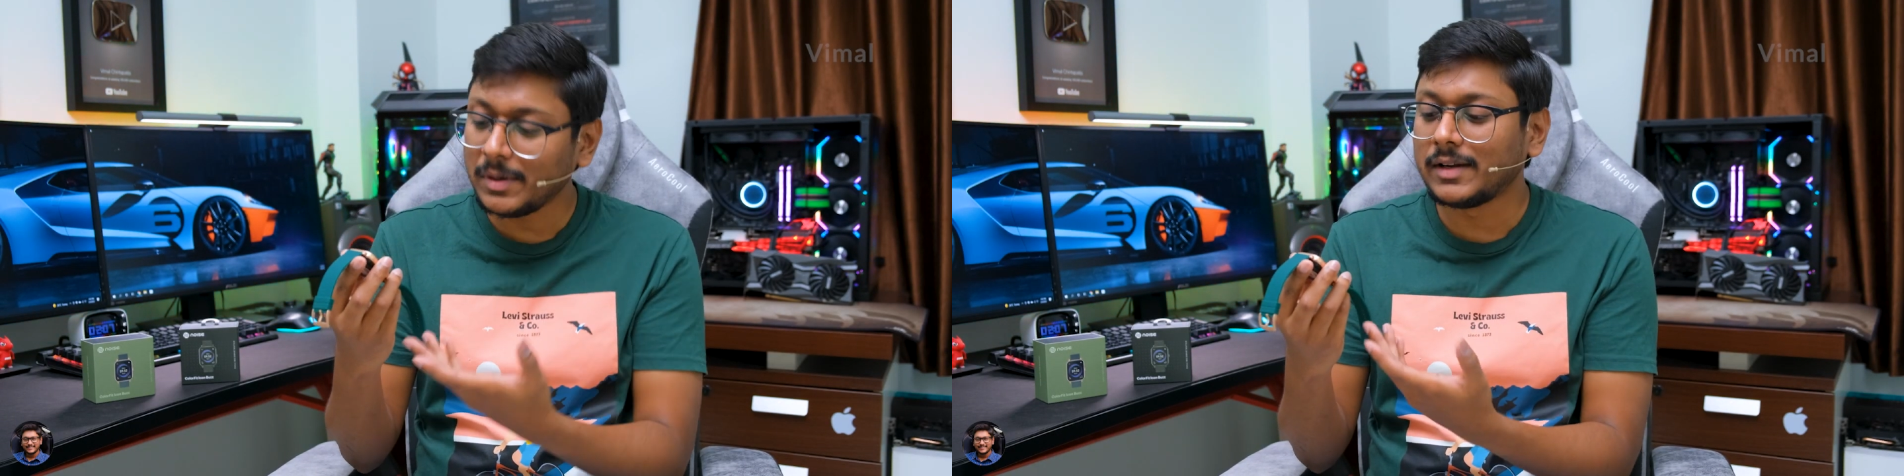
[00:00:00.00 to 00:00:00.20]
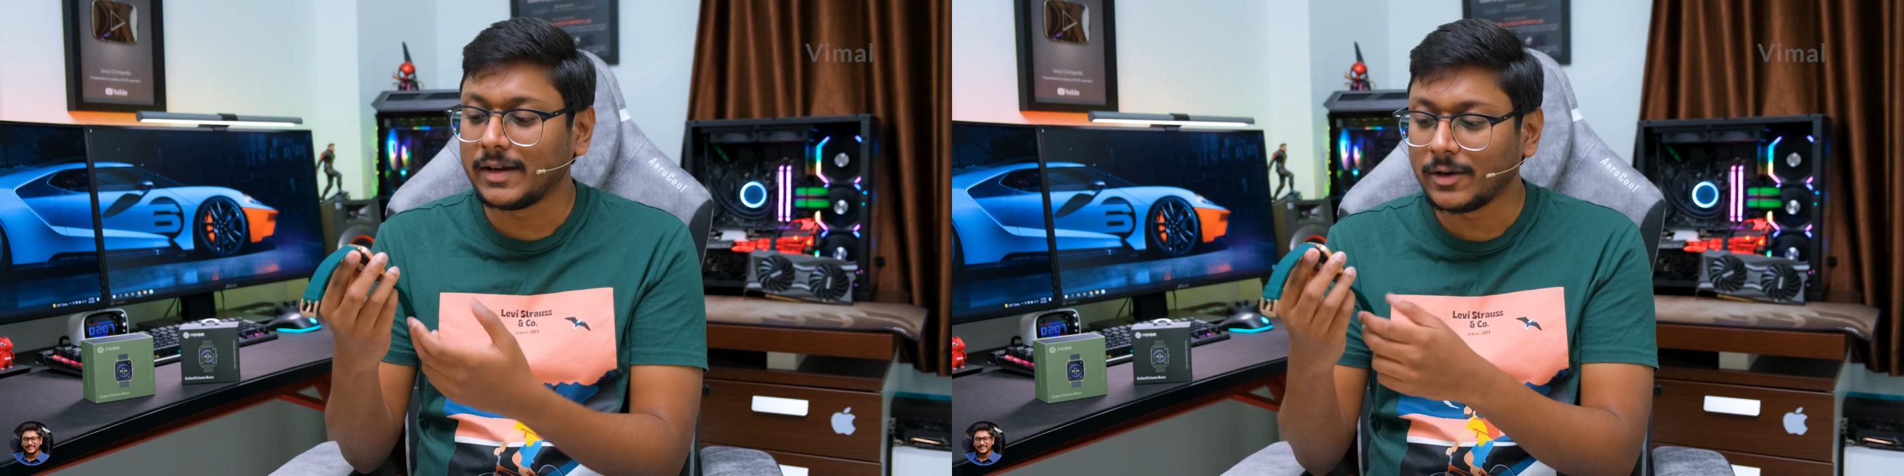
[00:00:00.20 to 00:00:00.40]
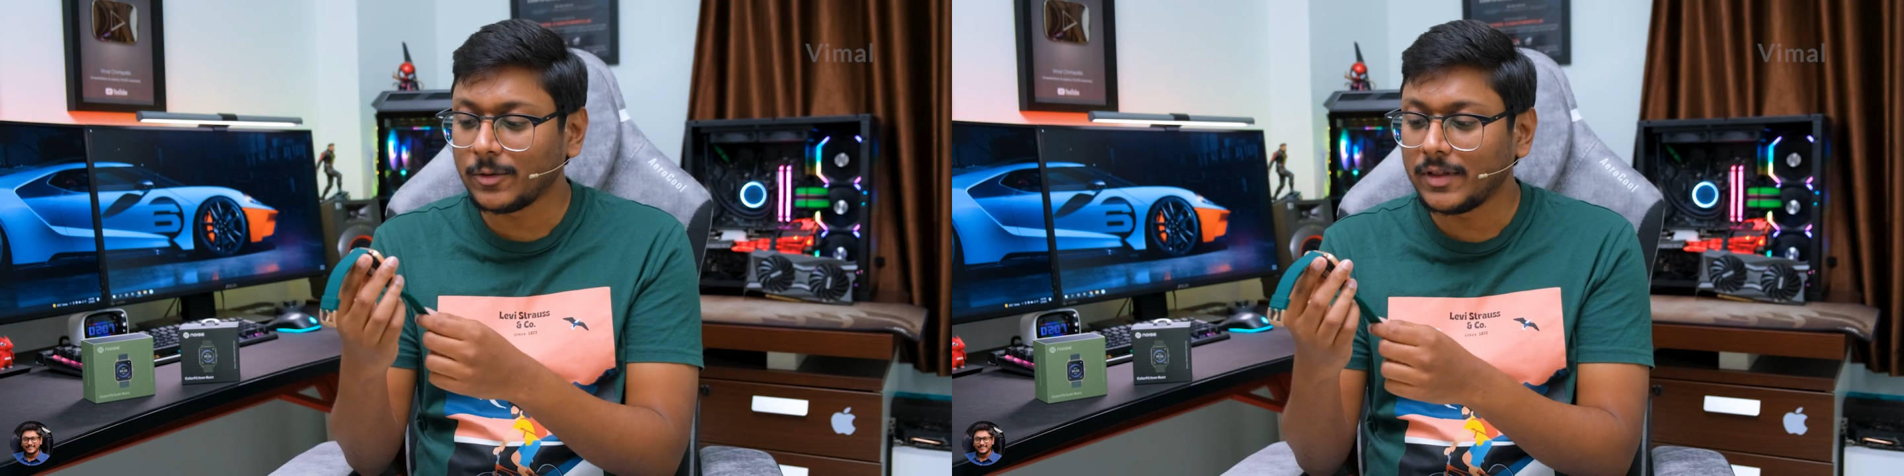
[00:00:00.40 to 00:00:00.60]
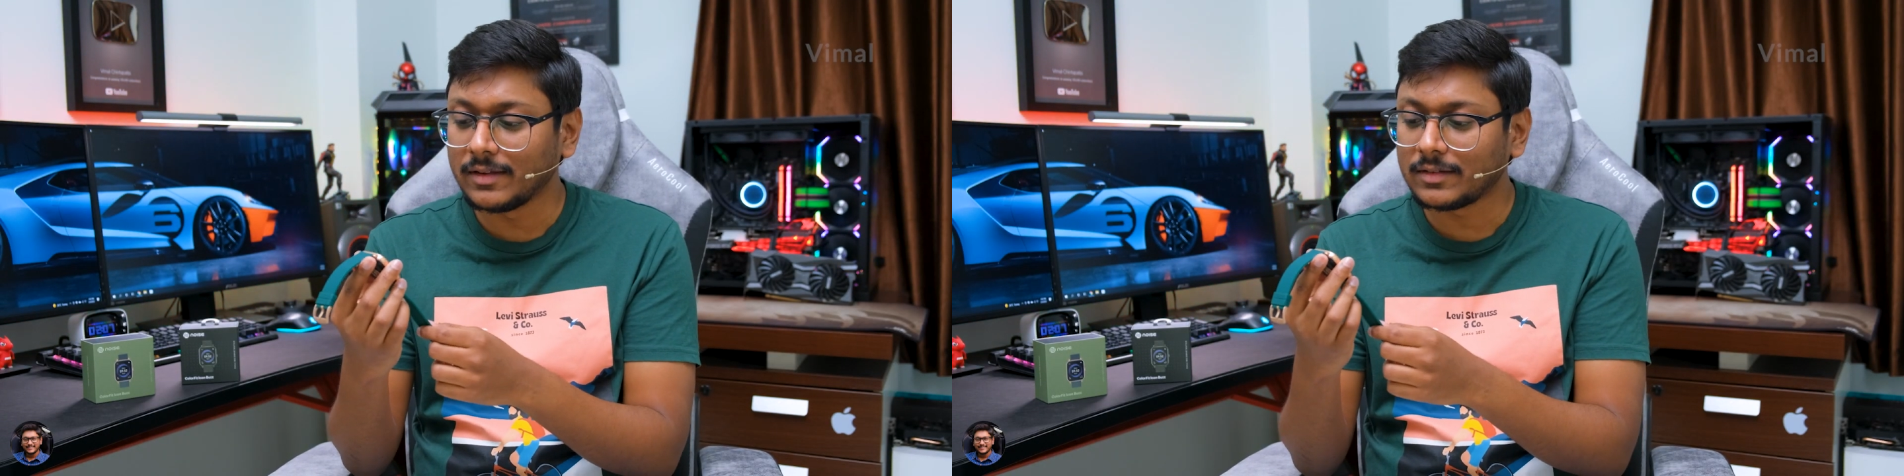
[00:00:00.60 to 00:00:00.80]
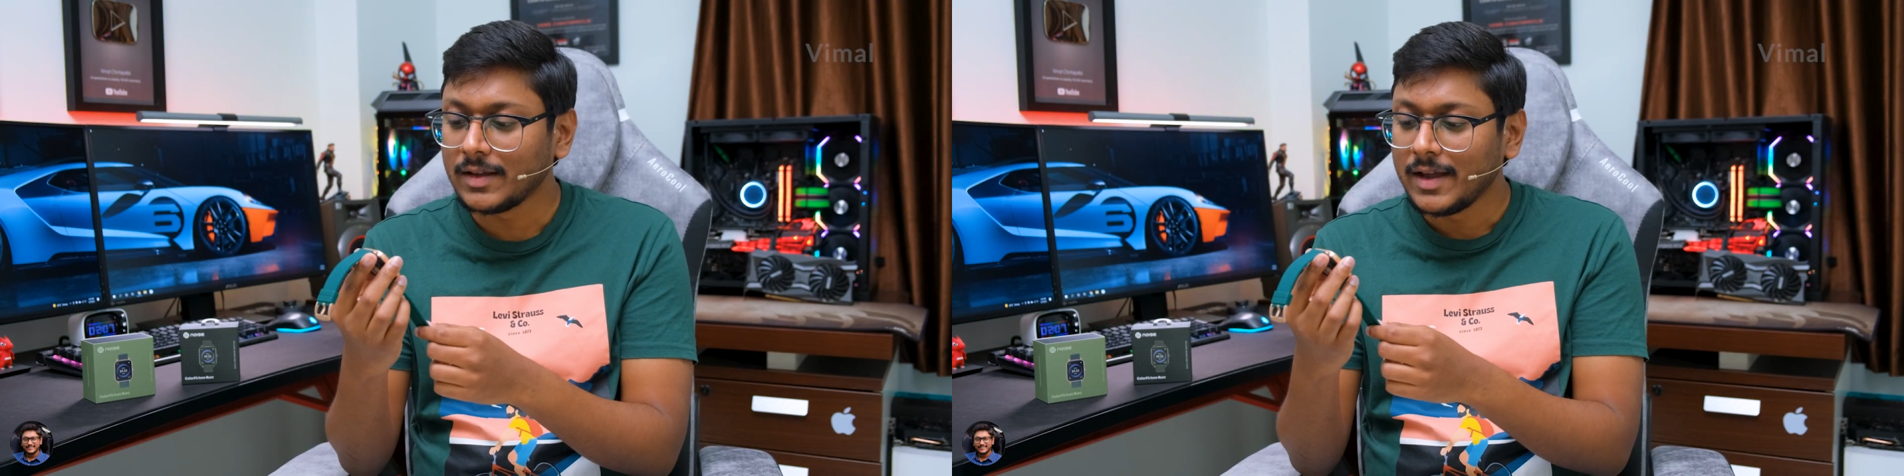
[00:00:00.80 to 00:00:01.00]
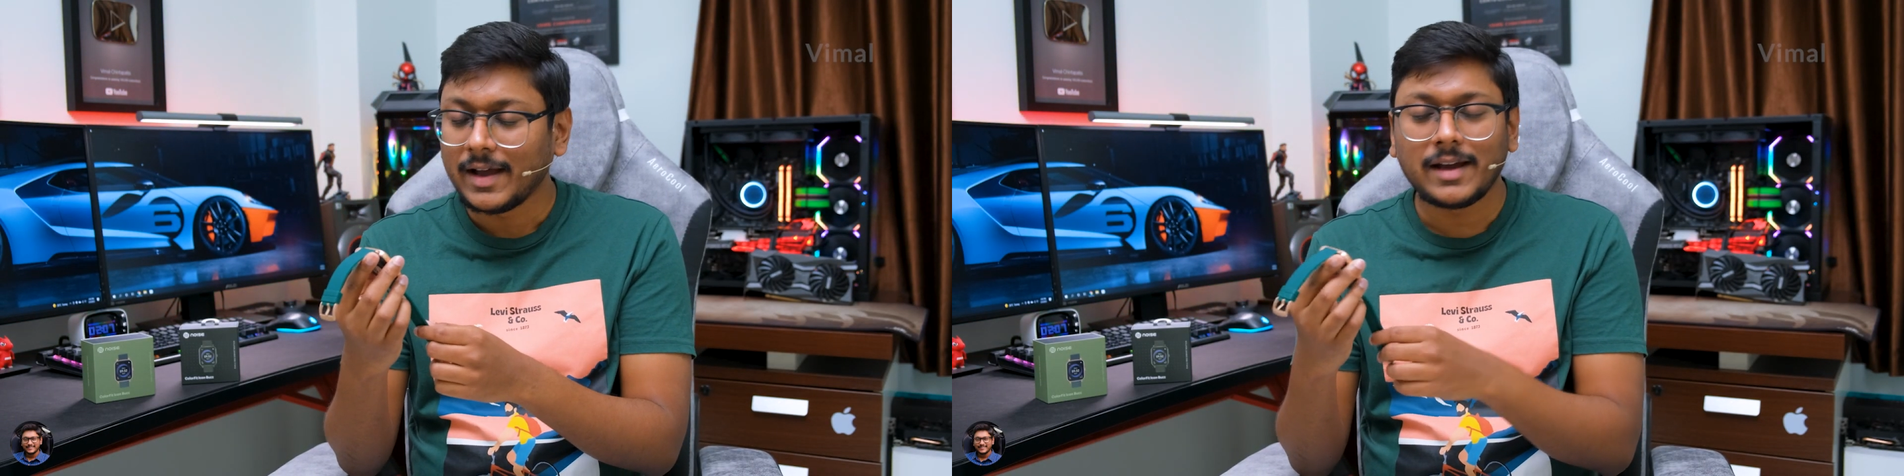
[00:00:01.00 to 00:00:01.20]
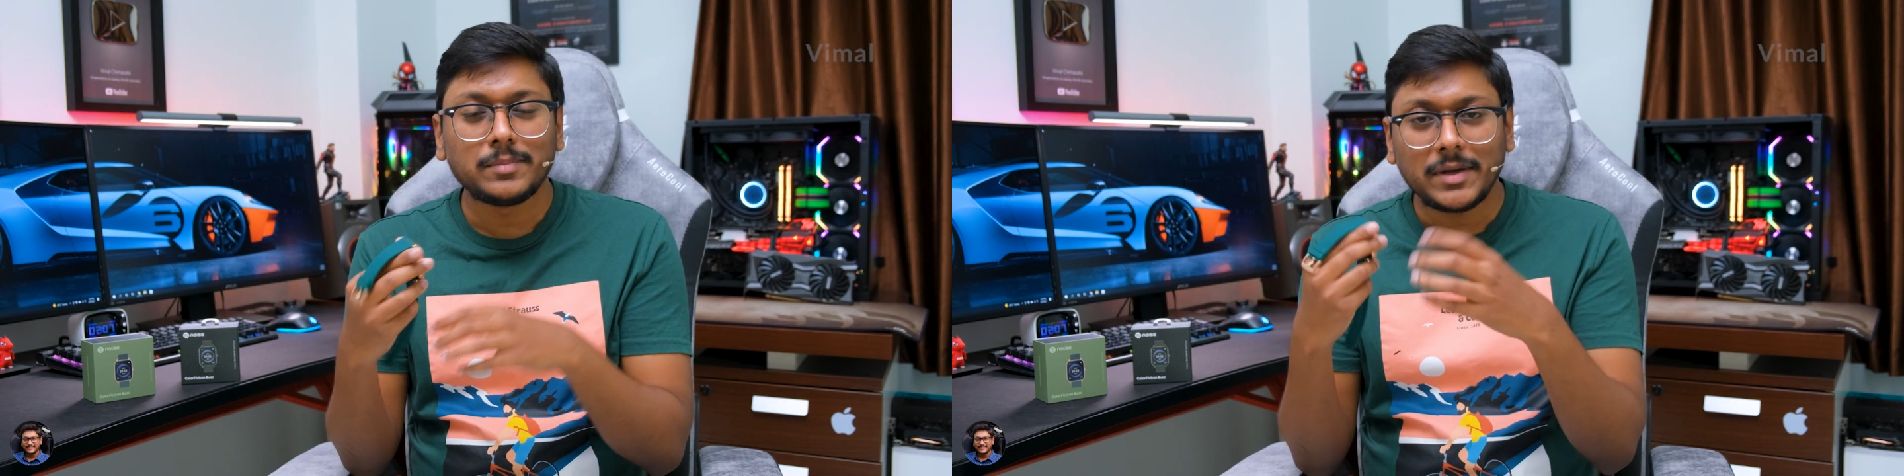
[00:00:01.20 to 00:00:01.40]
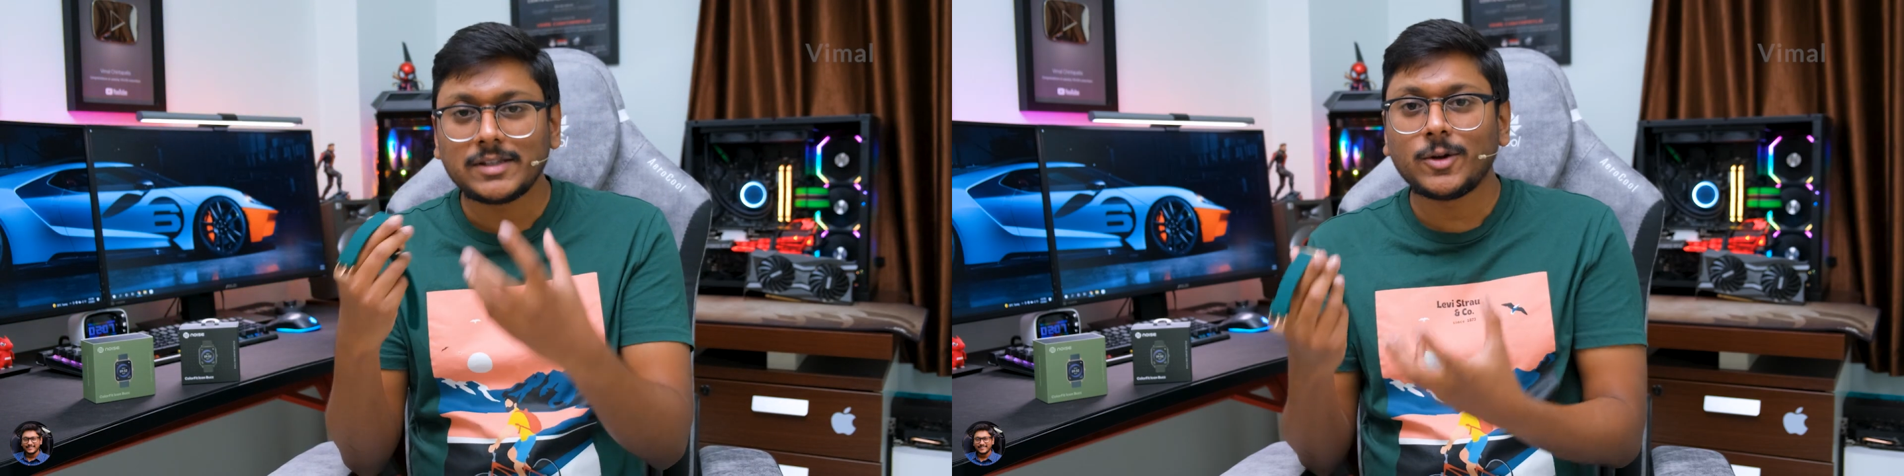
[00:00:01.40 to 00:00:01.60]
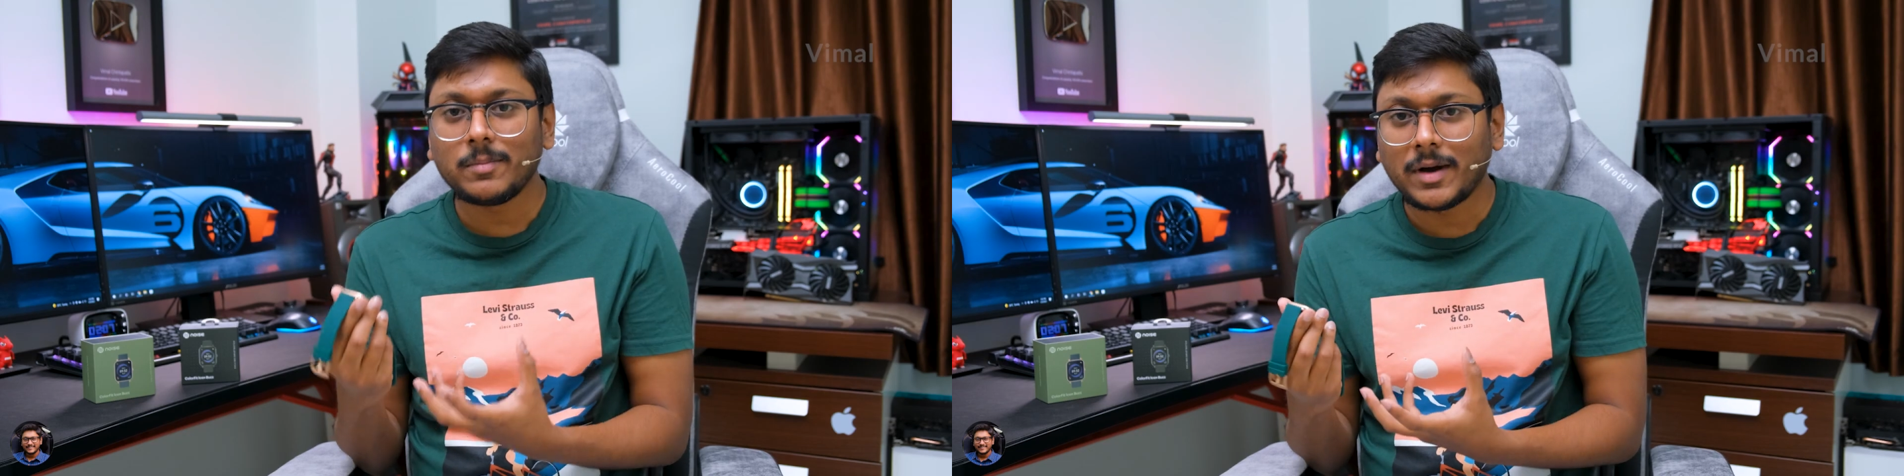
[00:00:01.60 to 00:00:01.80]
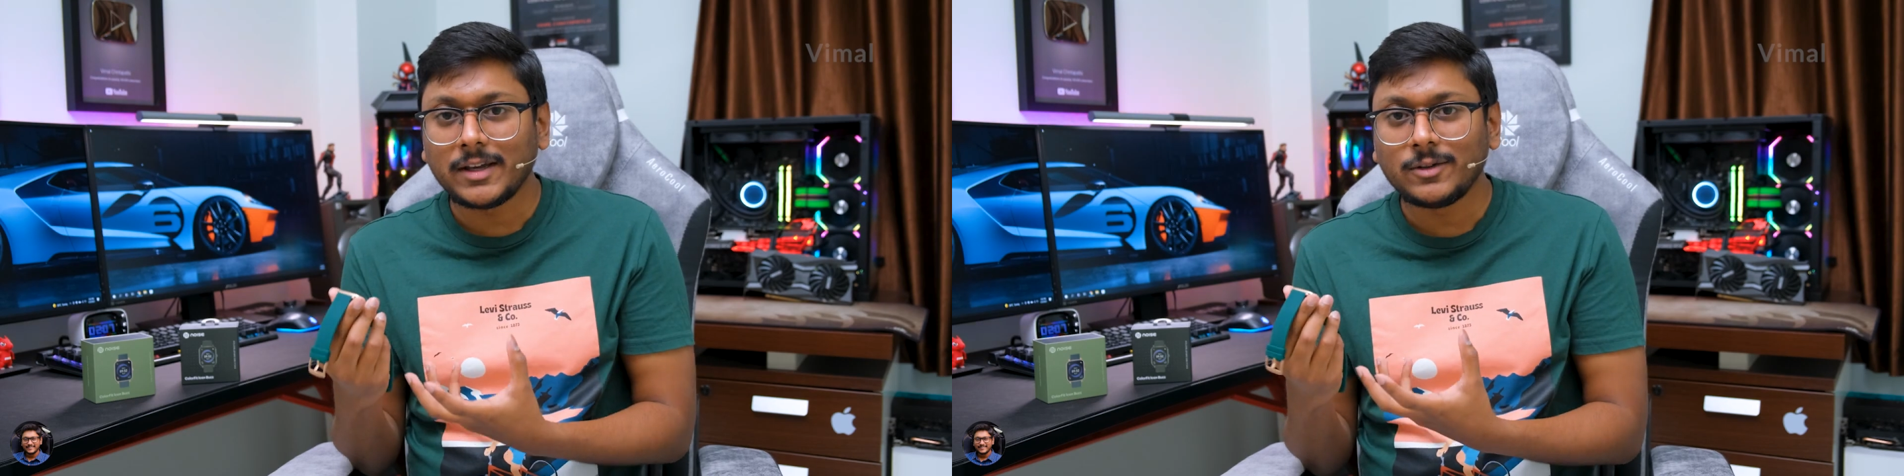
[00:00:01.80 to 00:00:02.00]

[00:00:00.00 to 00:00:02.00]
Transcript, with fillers: built into this. And based on my